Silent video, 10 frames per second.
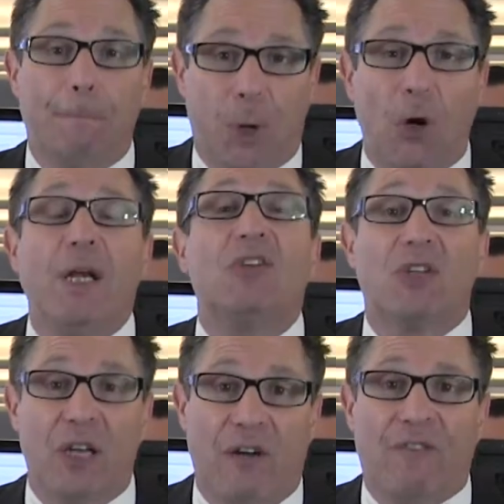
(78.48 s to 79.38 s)
pretty
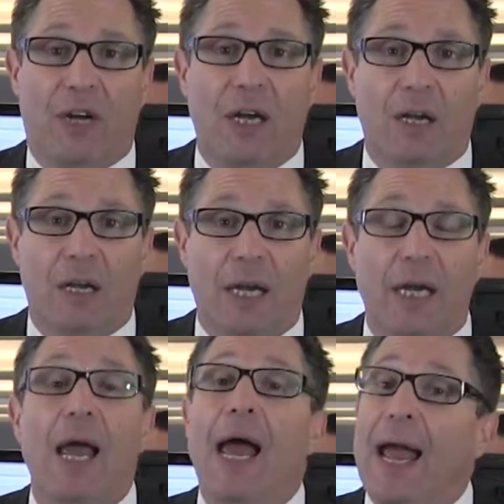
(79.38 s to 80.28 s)

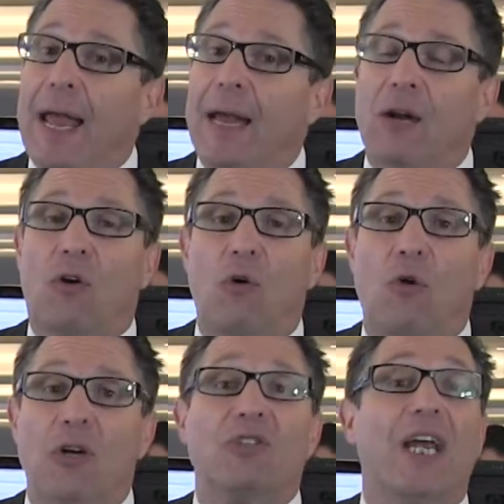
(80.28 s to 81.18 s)
significantly. And of
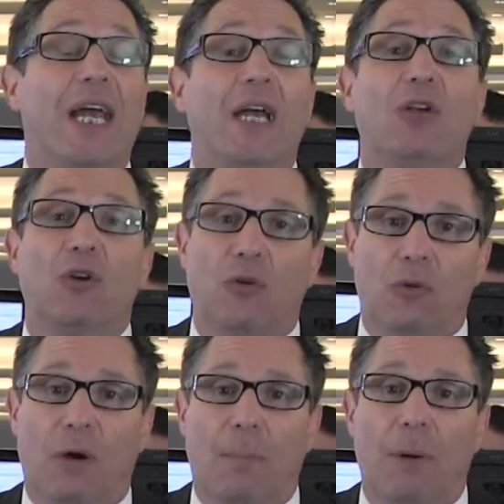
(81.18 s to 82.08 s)
course, in
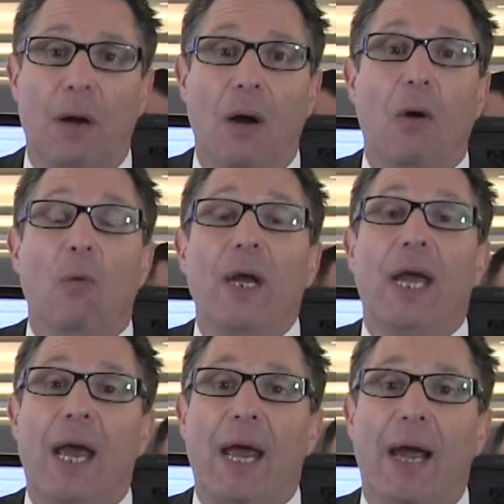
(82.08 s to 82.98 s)
Europe, we
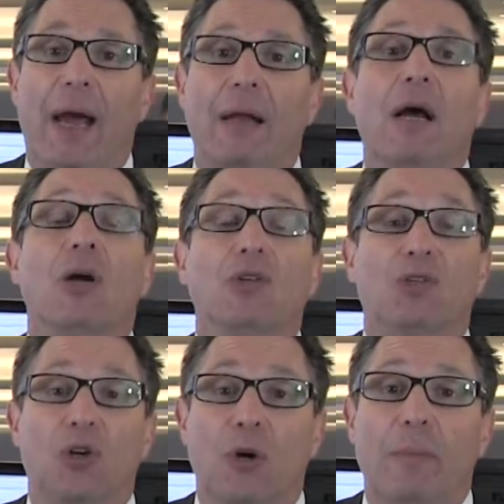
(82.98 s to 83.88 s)
had
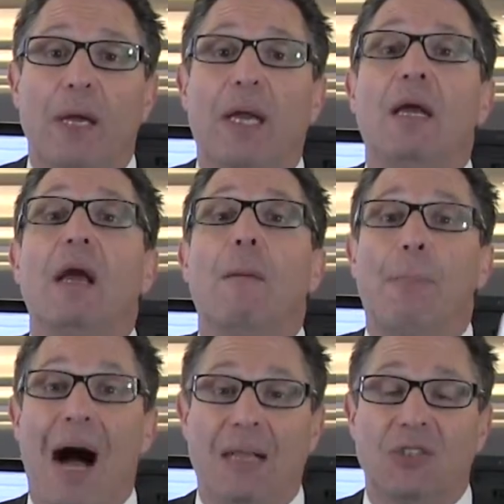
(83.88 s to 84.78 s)
Germany
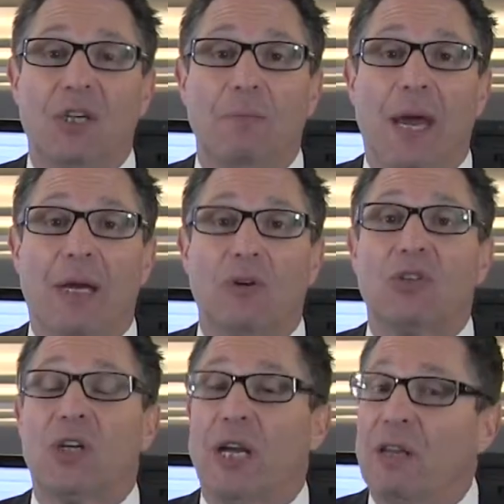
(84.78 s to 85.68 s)
policymakers
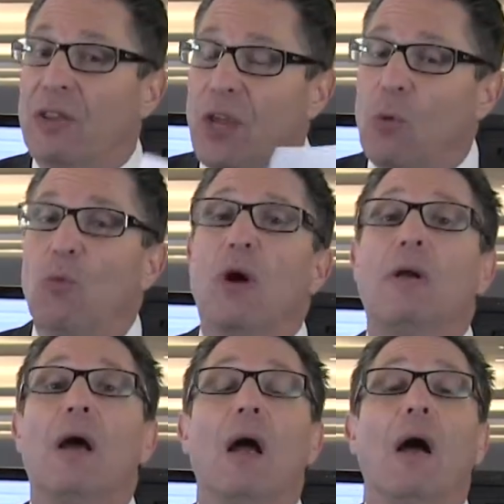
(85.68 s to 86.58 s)
saying that they
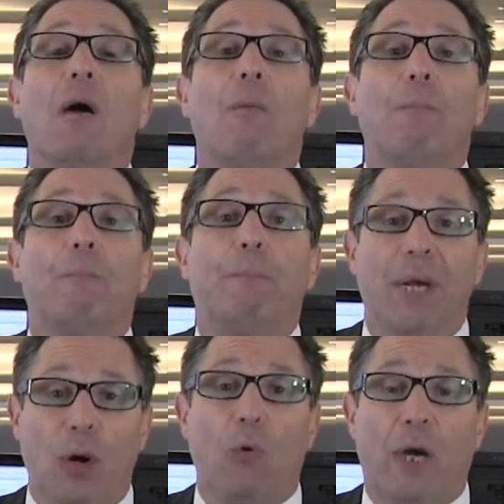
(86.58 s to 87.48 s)
would
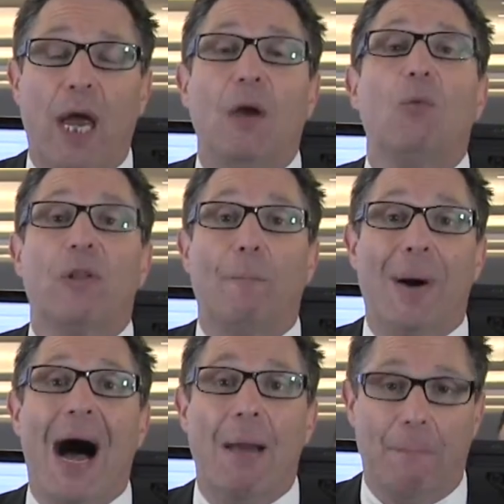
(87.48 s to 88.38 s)
be okay with a
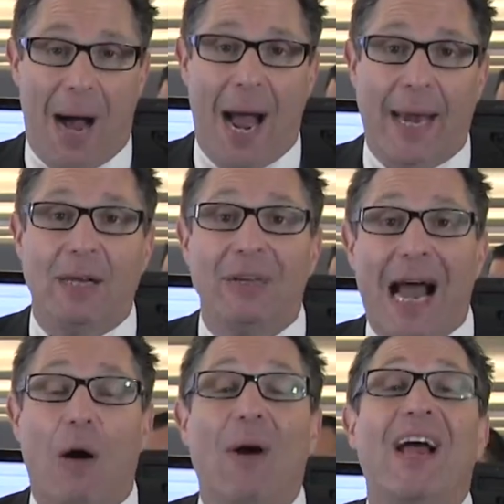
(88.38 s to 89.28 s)
bond buying.
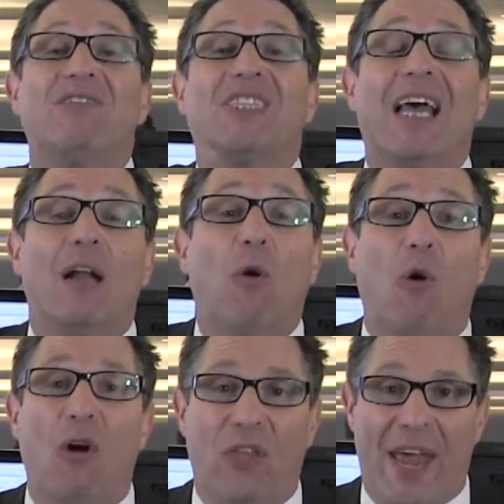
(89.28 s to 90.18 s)
Now, have said
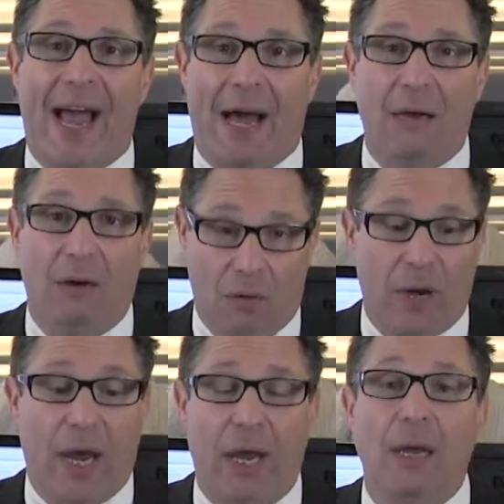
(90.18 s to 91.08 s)
all that,
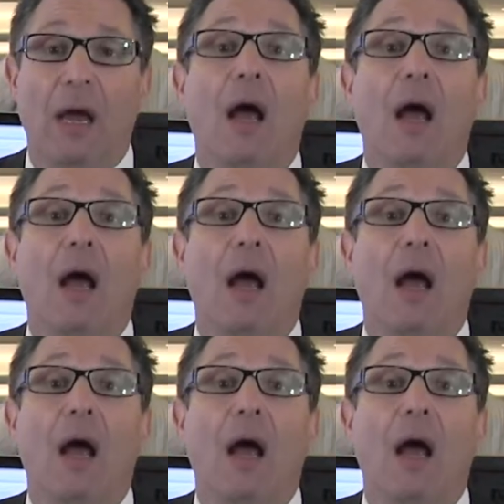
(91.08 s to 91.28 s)
okay,